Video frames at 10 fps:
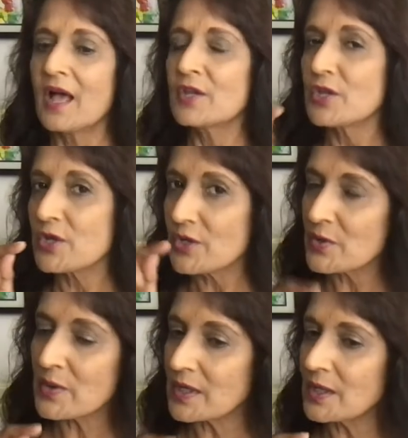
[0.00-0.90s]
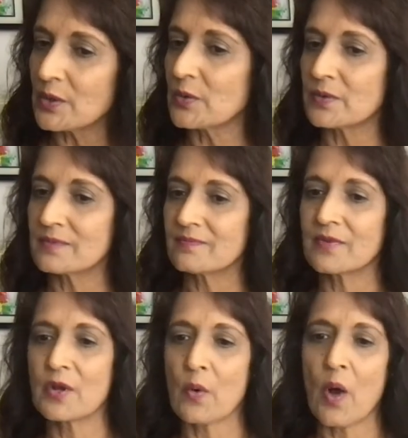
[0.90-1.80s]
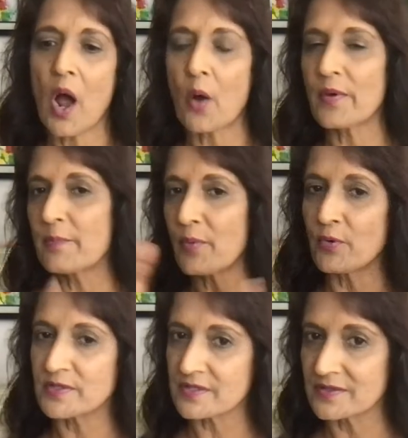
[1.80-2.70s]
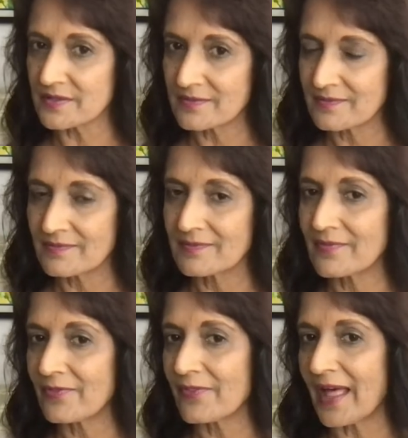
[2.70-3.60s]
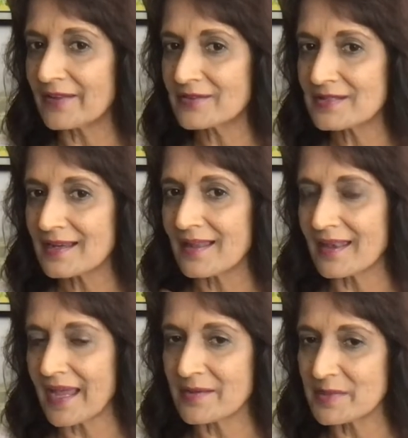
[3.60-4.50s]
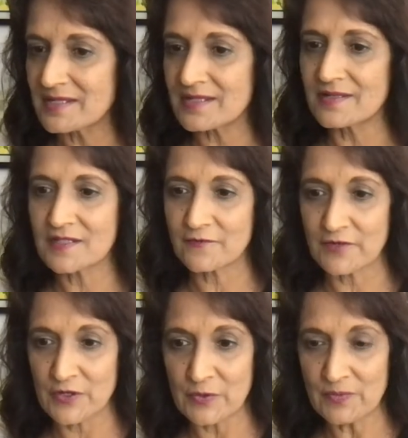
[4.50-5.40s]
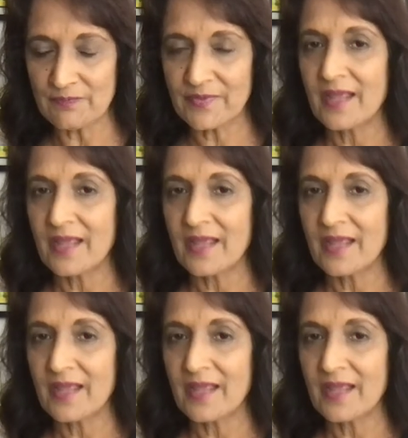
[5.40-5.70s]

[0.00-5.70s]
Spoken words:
You alone know how important that alignment is for you,